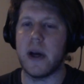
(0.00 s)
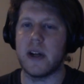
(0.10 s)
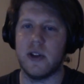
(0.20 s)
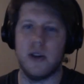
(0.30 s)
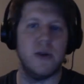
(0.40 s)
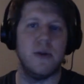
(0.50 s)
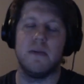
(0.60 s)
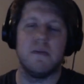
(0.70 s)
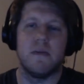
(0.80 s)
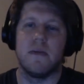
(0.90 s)
to
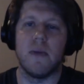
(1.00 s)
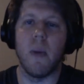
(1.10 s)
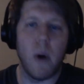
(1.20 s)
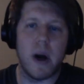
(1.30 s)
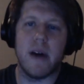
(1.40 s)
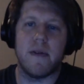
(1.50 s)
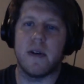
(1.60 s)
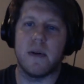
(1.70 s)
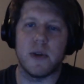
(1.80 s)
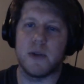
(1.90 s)
whatever
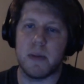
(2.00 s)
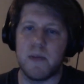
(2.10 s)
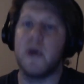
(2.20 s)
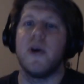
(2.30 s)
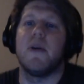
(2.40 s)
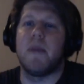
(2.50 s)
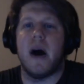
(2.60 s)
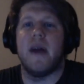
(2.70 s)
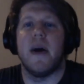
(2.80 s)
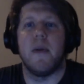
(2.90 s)
was put
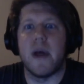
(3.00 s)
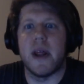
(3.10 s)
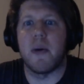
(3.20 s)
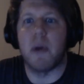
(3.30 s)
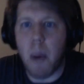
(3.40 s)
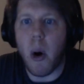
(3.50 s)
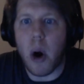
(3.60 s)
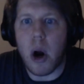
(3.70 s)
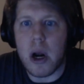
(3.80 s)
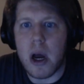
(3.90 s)
upon them when they were
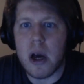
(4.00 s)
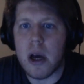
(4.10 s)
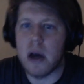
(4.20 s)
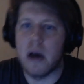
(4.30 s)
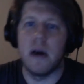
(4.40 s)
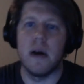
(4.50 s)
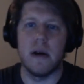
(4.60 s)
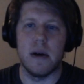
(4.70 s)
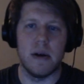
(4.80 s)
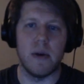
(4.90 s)
born
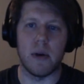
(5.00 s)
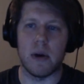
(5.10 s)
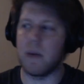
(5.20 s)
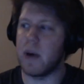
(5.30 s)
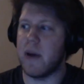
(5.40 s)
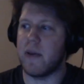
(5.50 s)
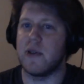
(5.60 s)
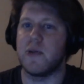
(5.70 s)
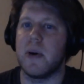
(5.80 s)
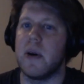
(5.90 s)
or whatever is
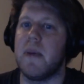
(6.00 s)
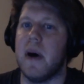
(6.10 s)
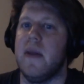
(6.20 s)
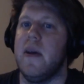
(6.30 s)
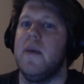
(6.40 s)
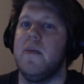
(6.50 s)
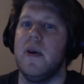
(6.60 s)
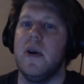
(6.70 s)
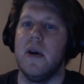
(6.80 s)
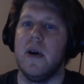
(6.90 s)
put upon them,
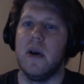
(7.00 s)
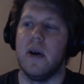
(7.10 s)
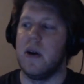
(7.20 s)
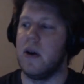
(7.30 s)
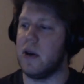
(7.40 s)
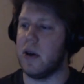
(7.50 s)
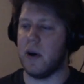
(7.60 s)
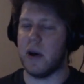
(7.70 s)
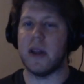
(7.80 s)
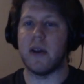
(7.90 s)

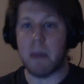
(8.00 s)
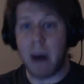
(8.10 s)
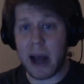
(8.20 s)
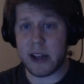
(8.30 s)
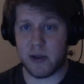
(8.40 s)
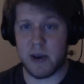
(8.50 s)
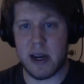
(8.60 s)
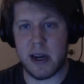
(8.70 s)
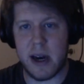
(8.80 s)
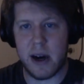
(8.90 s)
in their minds right
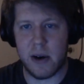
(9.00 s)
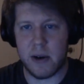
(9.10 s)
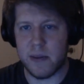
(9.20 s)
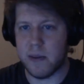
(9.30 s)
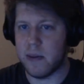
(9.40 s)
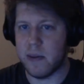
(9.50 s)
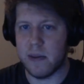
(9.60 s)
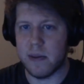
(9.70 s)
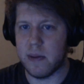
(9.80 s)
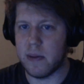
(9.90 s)
now,
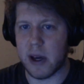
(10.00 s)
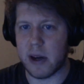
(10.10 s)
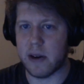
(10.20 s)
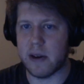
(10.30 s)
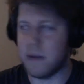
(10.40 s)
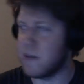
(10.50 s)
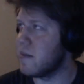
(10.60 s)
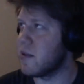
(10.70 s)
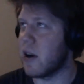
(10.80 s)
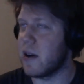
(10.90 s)
like, or
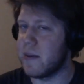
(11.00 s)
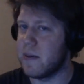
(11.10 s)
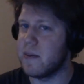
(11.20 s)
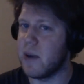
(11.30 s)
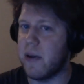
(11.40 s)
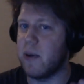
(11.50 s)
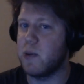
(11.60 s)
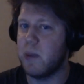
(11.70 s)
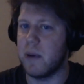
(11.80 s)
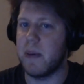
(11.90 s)
sorry, whatever was
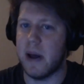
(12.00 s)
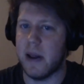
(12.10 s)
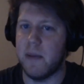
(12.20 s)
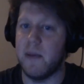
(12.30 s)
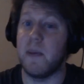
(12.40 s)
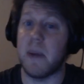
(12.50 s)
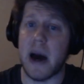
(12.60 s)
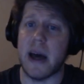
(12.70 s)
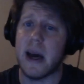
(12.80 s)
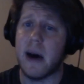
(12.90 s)
put upon them by
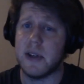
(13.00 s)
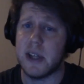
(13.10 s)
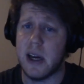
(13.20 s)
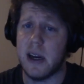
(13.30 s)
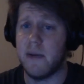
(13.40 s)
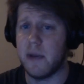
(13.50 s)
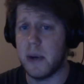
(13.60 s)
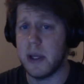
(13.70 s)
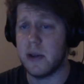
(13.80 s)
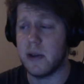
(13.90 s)
an outside
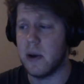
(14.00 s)
influence.